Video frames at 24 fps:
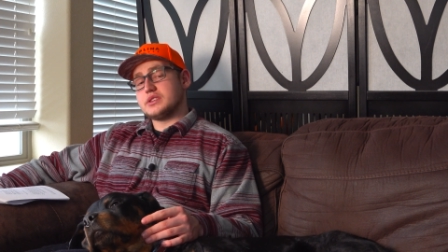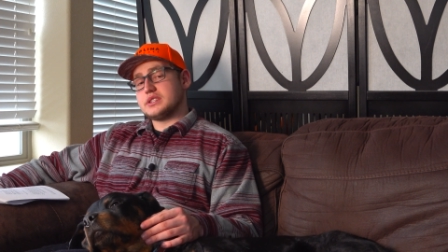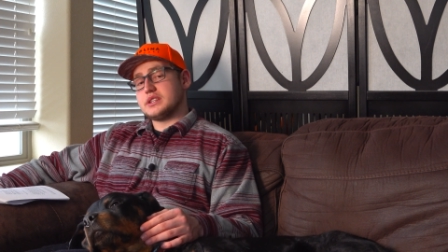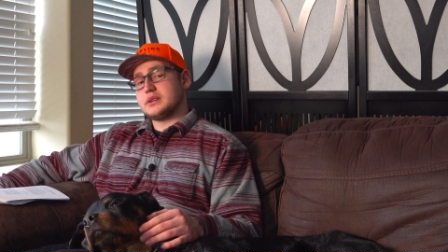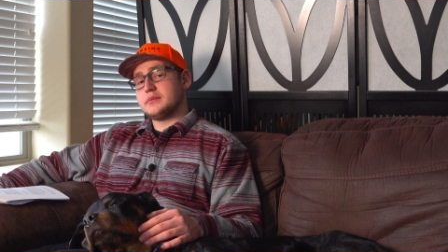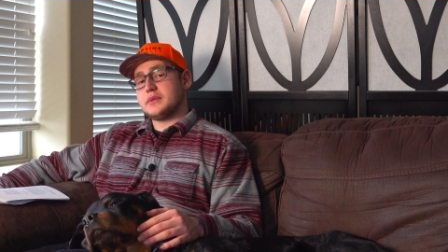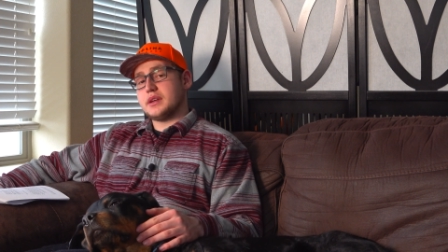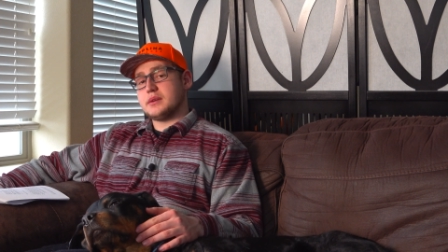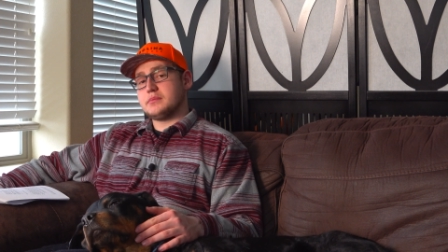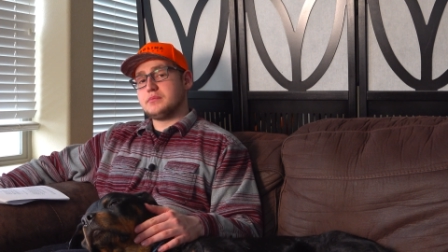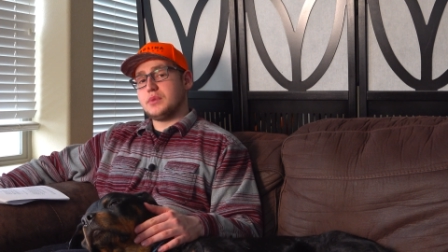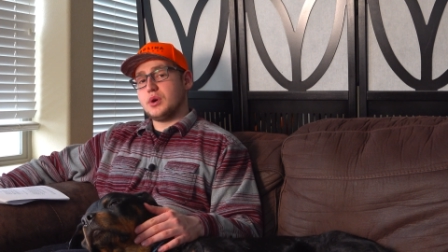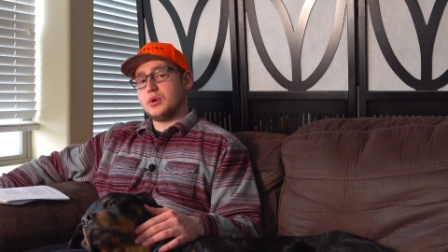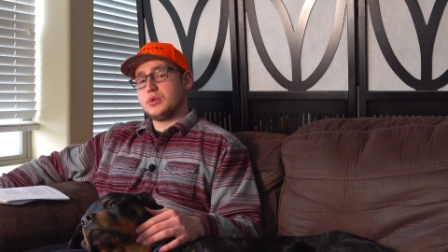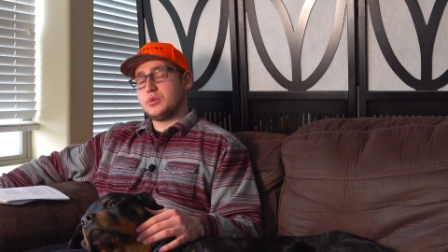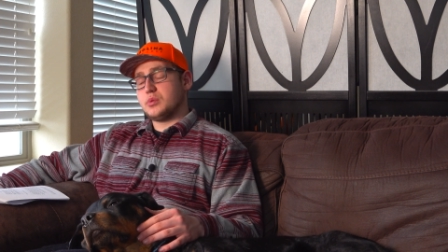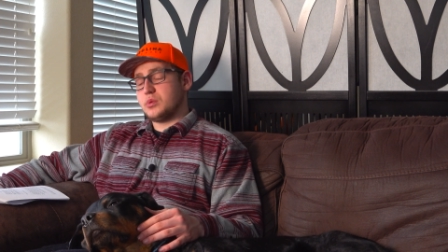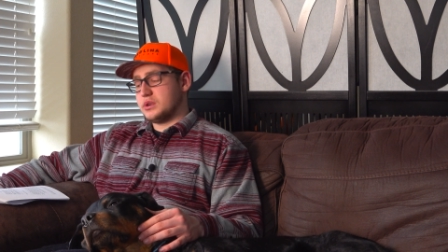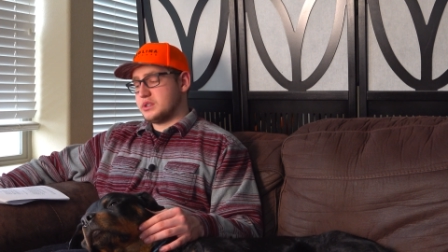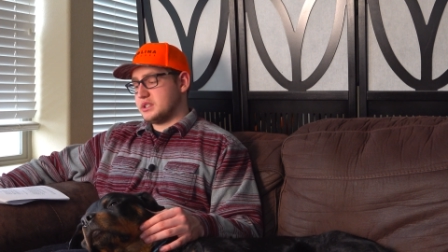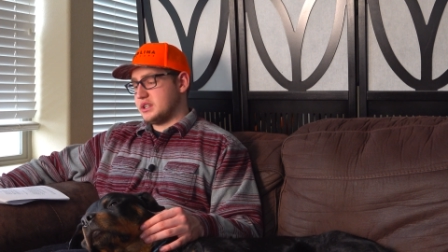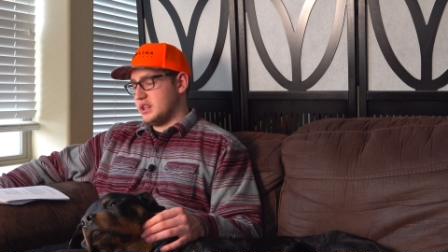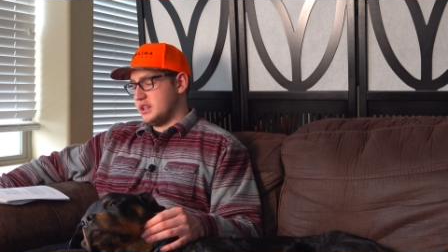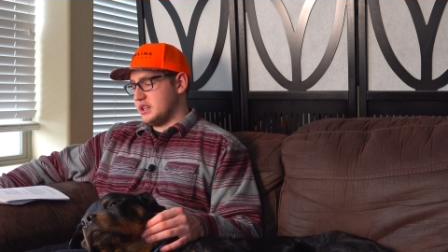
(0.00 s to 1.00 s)
It seemed like
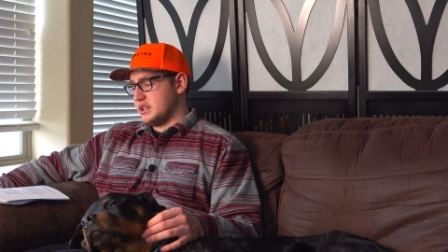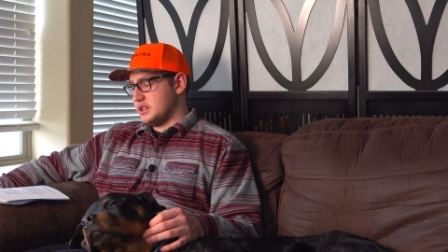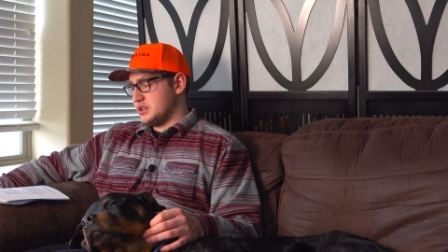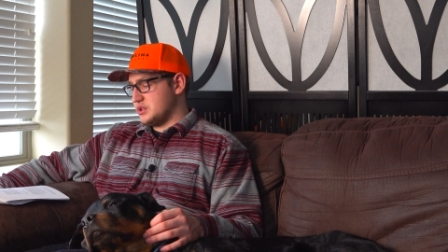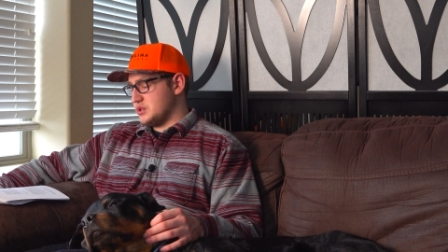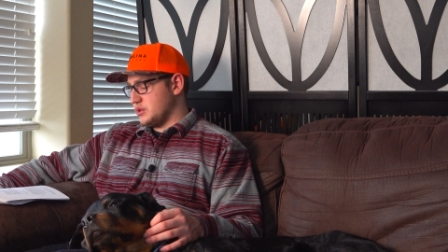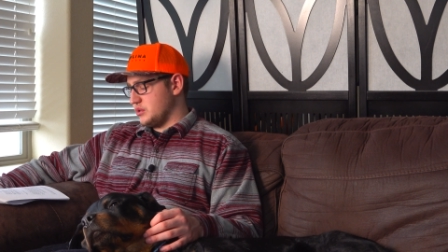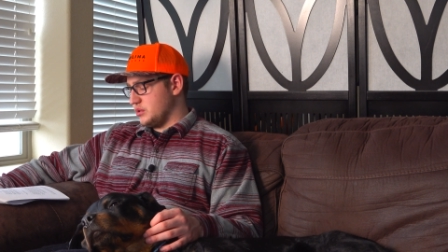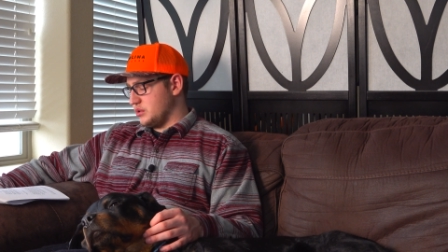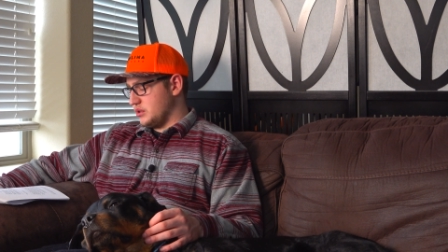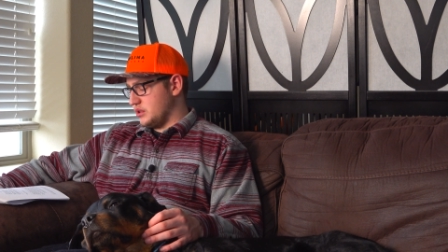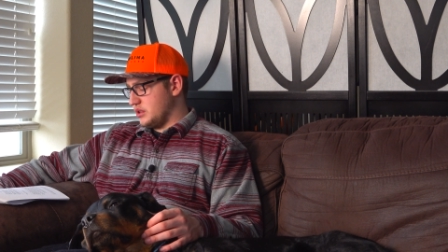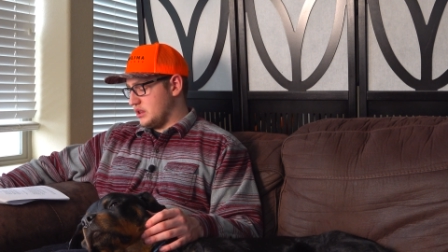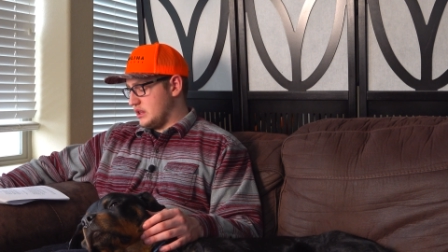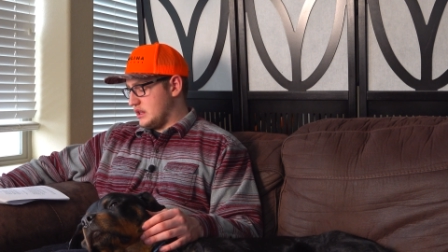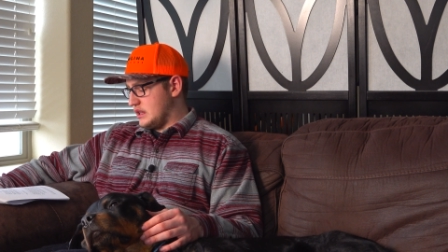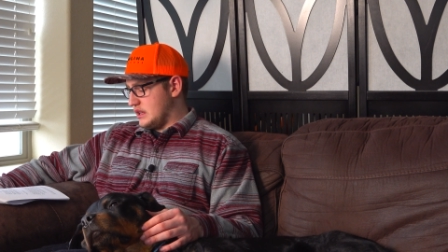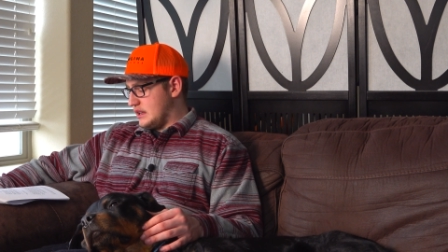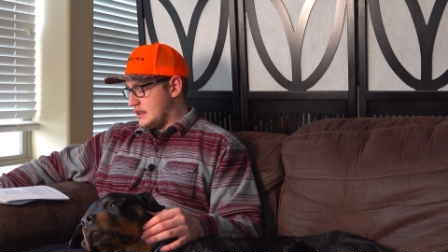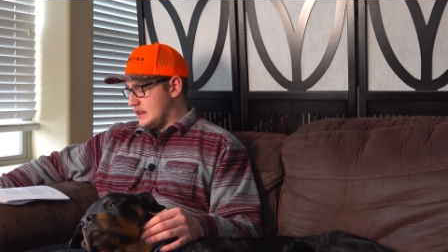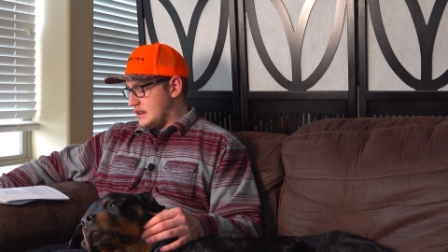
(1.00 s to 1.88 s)
both were telling the truth.